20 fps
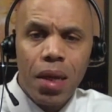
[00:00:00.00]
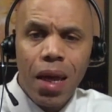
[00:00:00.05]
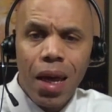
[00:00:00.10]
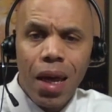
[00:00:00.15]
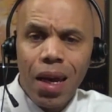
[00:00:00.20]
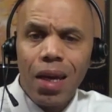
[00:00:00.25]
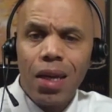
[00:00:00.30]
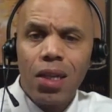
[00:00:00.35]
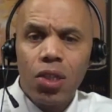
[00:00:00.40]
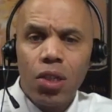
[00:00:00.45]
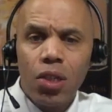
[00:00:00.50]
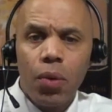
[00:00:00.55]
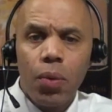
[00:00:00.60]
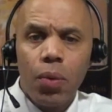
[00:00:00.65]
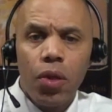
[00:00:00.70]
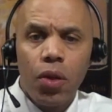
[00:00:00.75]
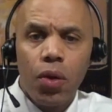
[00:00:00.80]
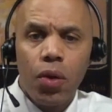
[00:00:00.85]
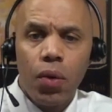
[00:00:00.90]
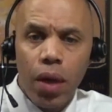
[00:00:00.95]
and I can share
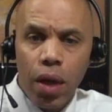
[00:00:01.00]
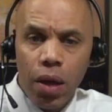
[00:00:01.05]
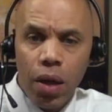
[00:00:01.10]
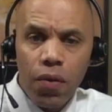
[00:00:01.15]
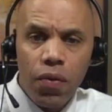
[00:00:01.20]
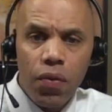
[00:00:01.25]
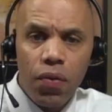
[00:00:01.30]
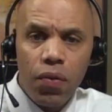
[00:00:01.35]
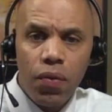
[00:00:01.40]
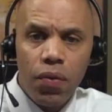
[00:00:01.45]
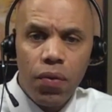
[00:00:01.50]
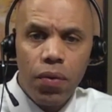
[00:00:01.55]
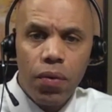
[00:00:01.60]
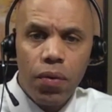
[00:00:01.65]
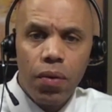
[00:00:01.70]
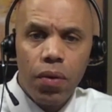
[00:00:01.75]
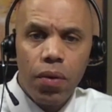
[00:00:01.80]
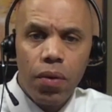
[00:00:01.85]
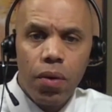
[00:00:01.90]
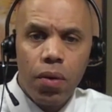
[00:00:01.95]
with you if
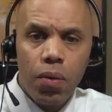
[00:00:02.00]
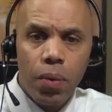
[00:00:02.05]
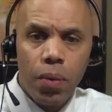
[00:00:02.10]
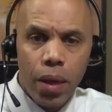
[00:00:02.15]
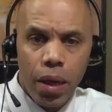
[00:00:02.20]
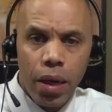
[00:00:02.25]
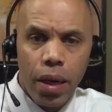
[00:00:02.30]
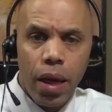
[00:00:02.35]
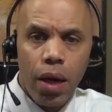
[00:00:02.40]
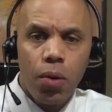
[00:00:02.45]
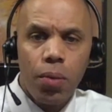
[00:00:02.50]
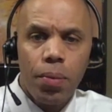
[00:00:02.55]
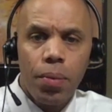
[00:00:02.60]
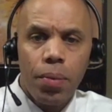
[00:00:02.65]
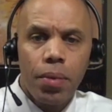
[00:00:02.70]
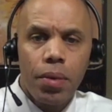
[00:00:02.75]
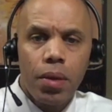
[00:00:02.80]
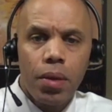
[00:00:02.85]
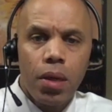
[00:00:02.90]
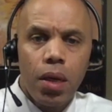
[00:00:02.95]
we can help
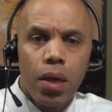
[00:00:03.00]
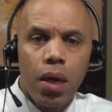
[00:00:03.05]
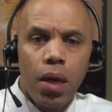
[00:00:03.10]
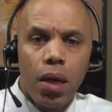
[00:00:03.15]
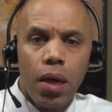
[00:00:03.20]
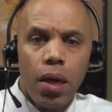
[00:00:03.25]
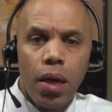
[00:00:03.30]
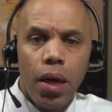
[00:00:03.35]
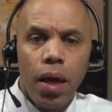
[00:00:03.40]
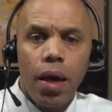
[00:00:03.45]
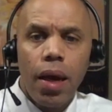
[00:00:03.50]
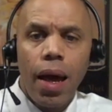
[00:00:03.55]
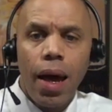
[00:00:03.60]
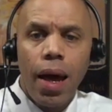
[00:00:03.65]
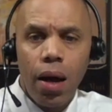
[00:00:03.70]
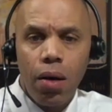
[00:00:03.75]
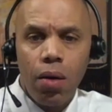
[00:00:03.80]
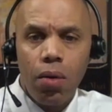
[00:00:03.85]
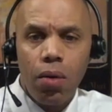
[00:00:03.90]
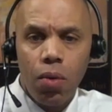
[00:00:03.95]
and
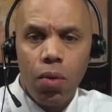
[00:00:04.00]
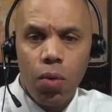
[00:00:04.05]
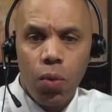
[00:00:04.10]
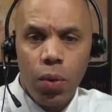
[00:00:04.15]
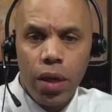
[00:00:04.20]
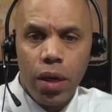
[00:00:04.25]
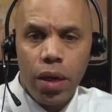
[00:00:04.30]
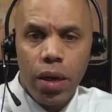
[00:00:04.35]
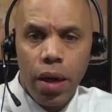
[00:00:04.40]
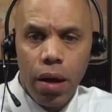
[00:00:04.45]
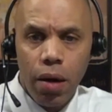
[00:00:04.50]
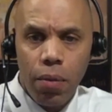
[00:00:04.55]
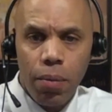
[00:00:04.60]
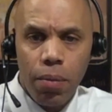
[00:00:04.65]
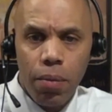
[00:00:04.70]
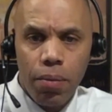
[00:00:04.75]
how we can help.